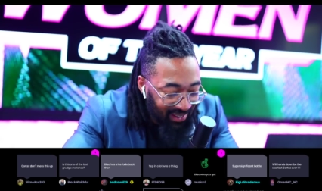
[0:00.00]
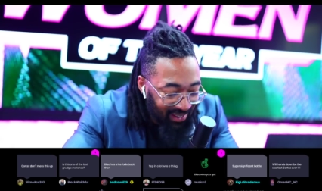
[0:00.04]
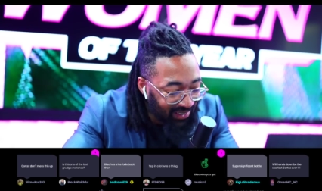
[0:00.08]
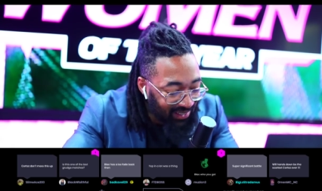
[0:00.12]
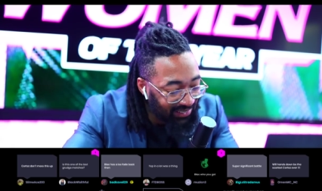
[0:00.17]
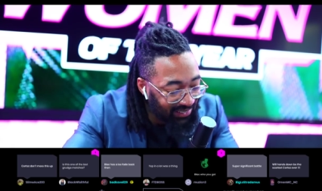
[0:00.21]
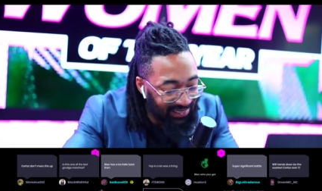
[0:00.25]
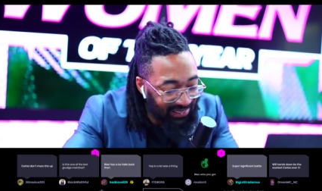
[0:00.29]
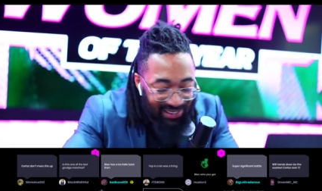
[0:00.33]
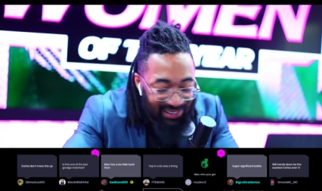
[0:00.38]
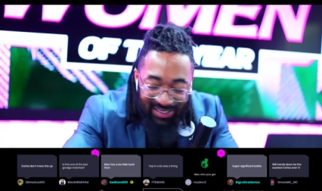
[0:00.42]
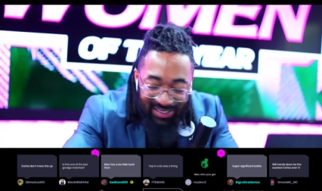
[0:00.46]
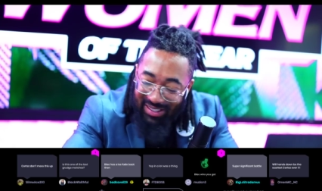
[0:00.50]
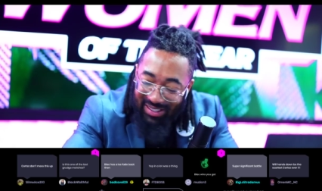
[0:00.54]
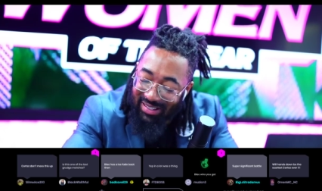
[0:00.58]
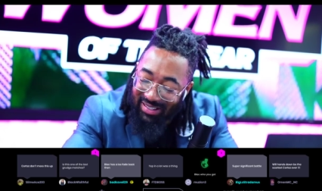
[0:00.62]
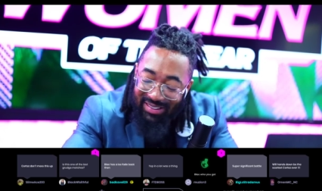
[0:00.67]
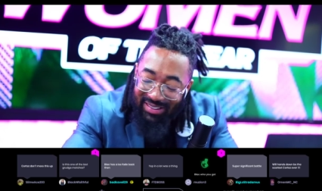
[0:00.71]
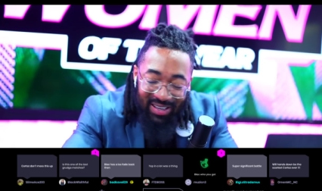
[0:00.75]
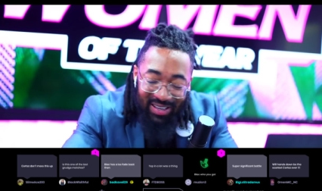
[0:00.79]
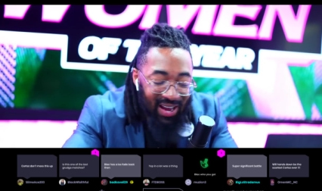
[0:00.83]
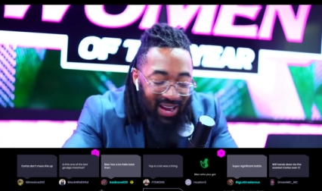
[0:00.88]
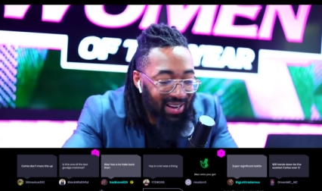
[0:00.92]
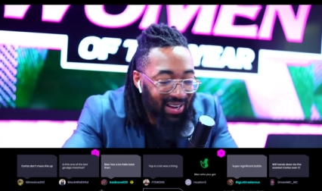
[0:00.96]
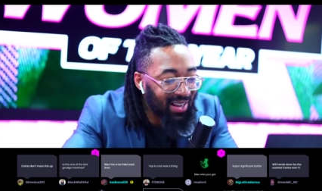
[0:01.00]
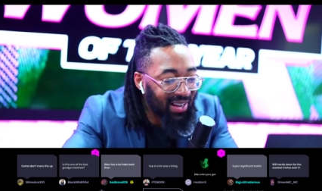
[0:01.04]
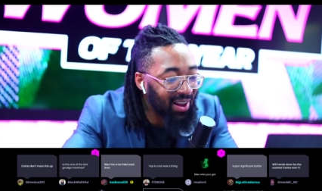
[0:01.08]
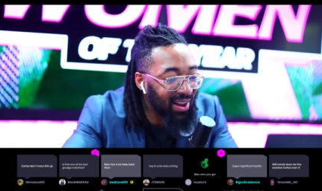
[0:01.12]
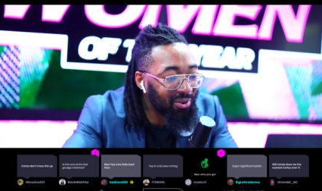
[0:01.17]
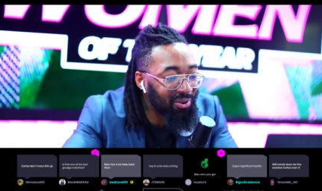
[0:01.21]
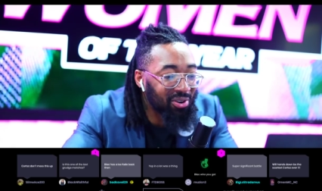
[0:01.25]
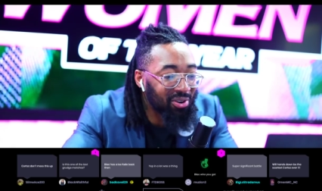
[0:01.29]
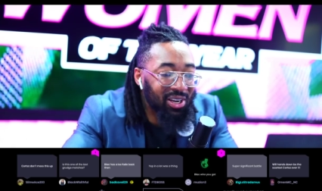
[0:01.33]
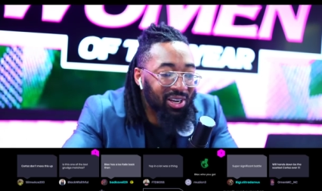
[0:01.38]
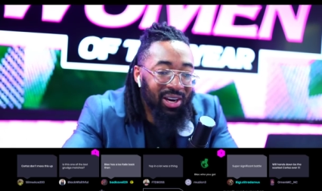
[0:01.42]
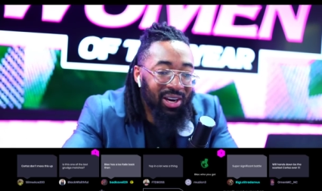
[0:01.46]
This is not, I
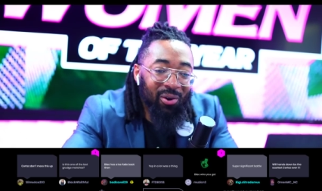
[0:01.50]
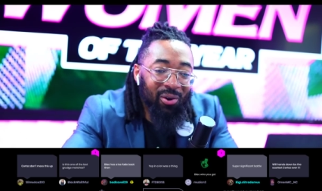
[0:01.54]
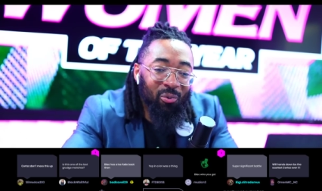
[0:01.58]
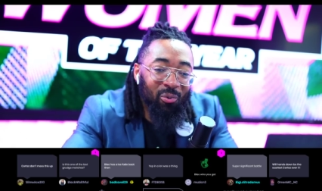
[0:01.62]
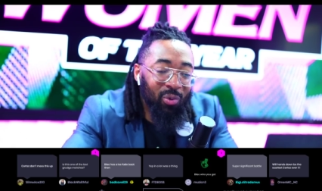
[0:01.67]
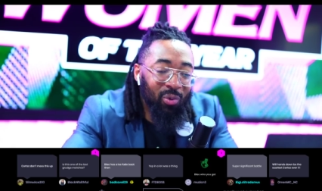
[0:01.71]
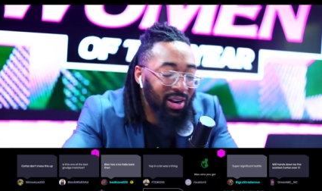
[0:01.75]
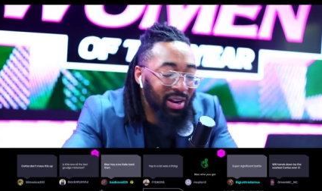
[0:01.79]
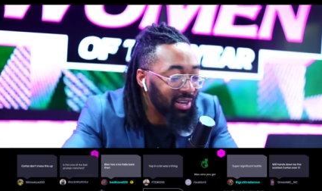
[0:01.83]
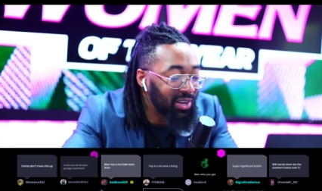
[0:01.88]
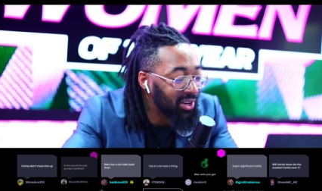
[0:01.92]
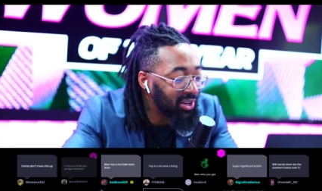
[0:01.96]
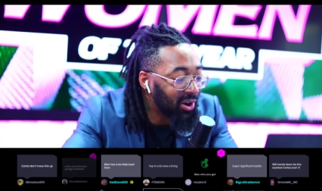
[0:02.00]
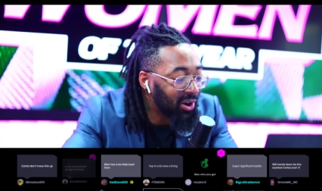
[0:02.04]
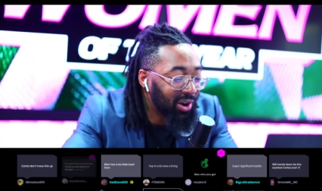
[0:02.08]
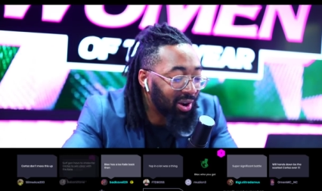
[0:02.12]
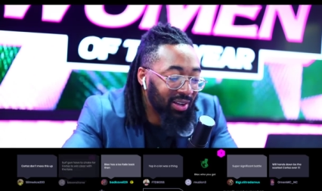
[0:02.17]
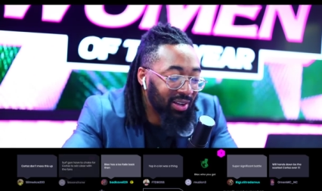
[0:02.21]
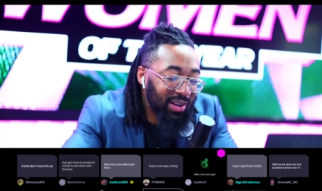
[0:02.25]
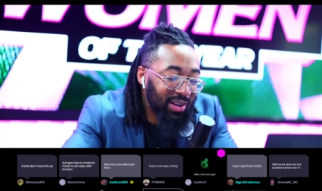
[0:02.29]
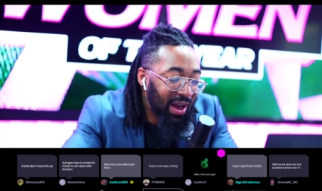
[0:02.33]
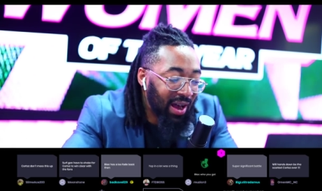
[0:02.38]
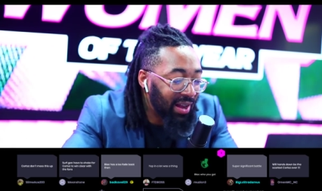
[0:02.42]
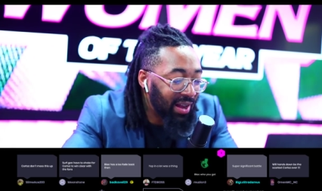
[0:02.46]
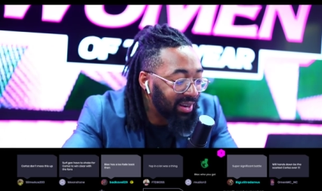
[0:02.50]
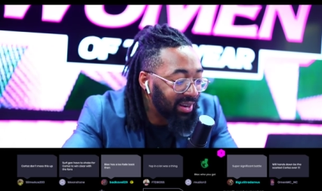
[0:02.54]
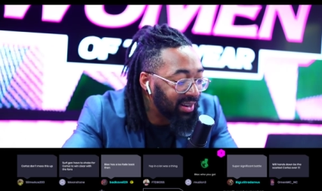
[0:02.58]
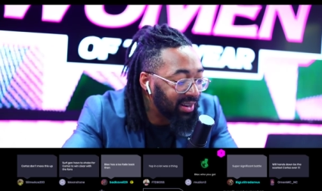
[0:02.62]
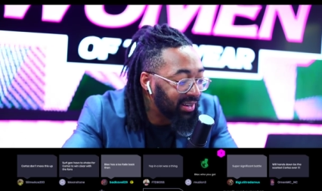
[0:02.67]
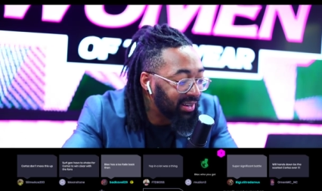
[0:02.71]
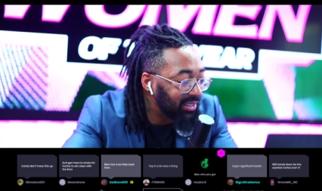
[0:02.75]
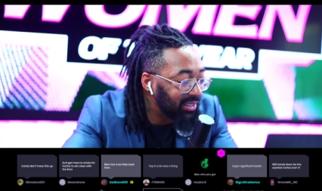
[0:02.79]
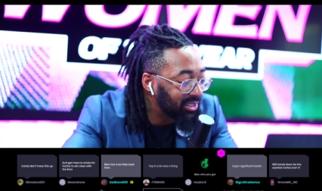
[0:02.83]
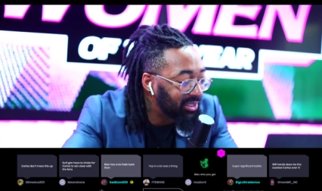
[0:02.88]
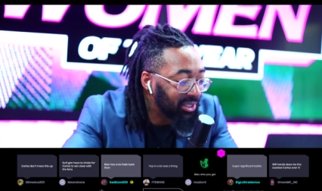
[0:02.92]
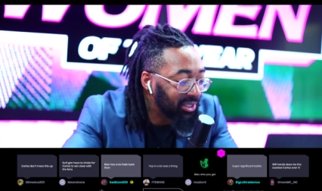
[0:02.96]
don't care when y'all got it
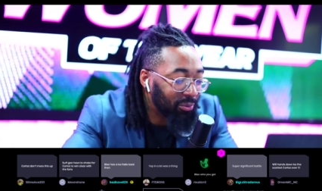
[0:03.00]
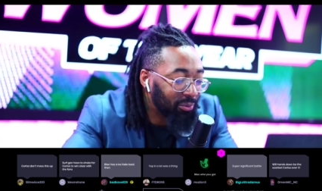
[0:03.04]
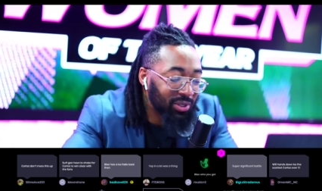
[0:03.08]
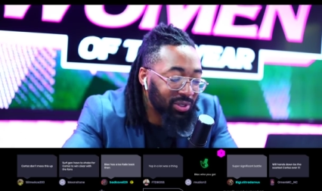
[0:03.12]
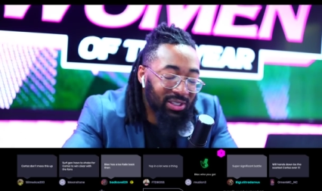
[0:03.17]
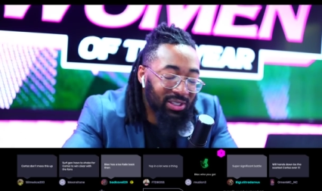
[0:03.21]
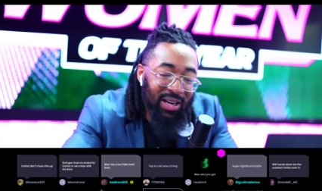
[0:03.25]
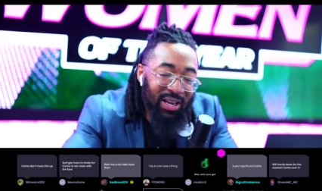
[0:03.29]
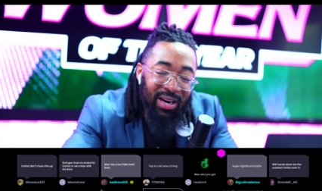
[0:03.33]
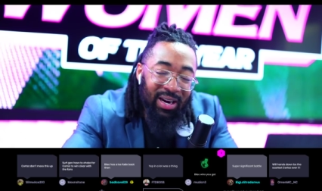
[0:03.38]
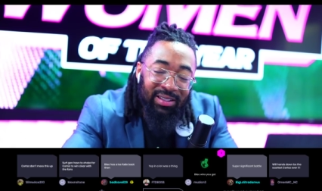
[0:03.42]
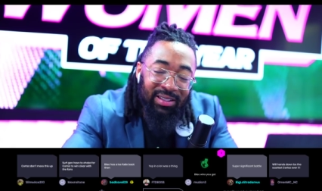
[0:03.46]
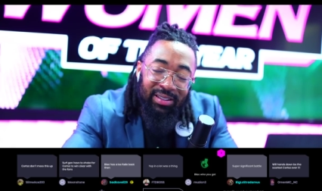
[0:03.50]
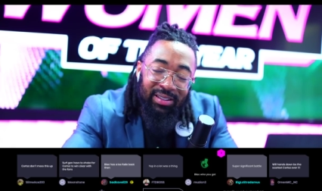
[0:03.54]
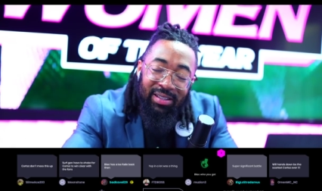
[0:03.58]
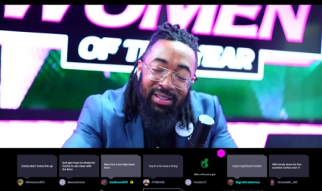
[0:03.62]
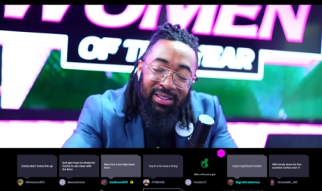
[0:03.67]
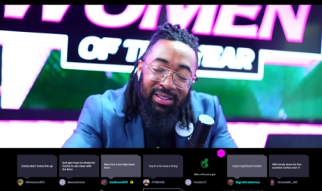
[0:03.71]
and shit was locked in.